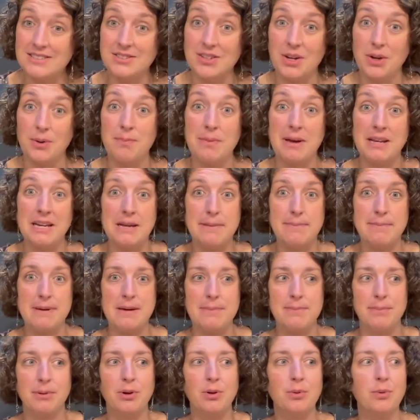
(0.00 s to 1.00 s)
So many
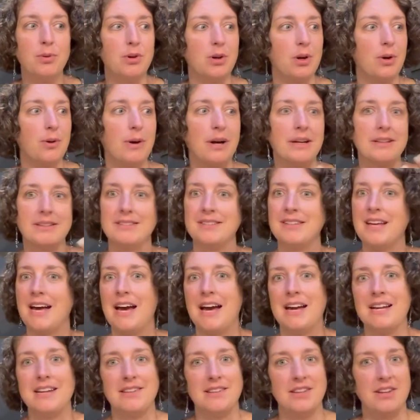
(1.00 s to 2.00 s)
people will go
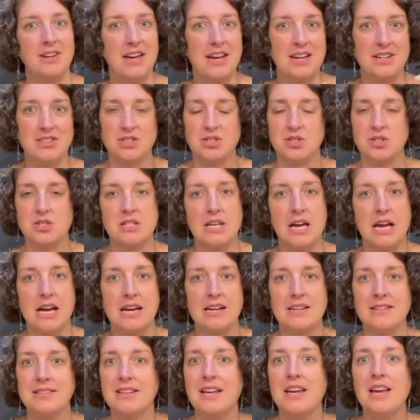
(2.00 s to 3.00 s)
outside and they'll
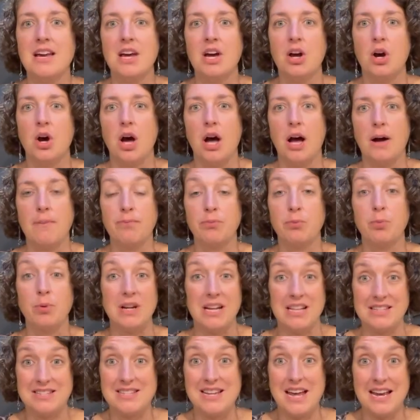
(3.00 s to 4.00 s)
exercise when
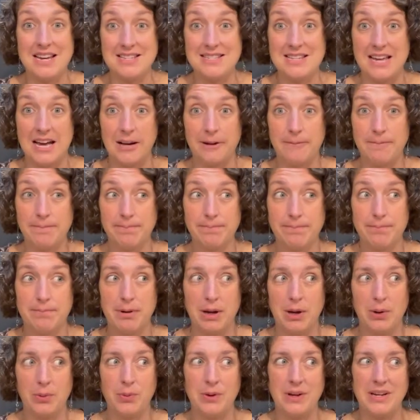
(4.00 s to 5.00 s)
it's nice out.
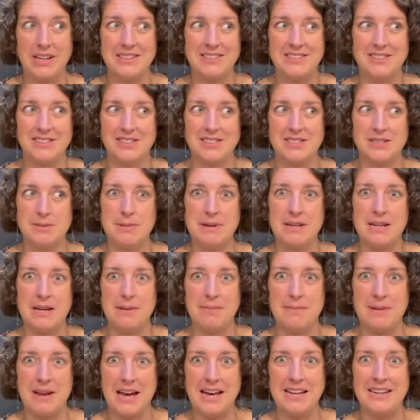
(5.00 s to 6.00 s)
But when it starts to
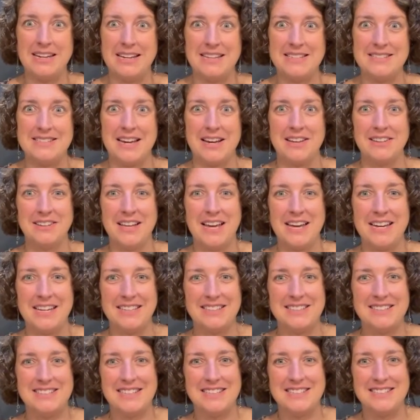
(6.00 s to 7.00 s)
become not nice out,
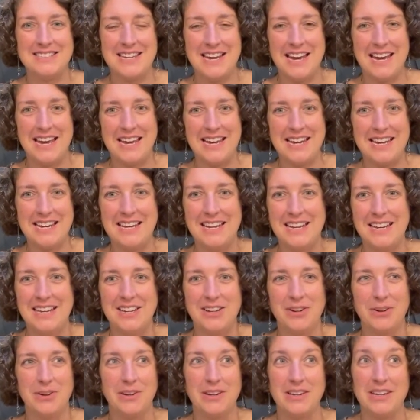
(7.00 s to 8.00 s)
like today
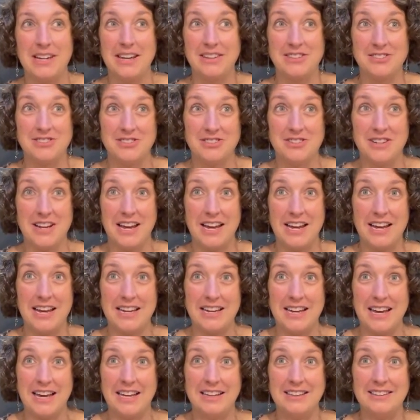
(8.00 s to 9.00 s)
or yesterday, I
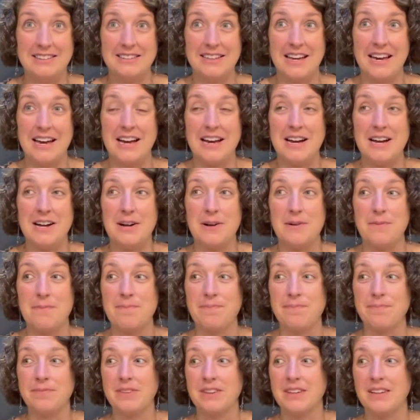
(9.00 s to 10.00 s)
guess,
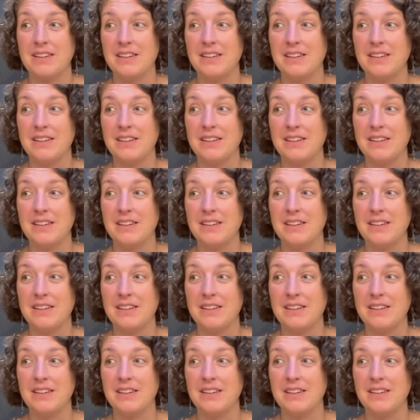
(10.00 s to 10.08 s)
and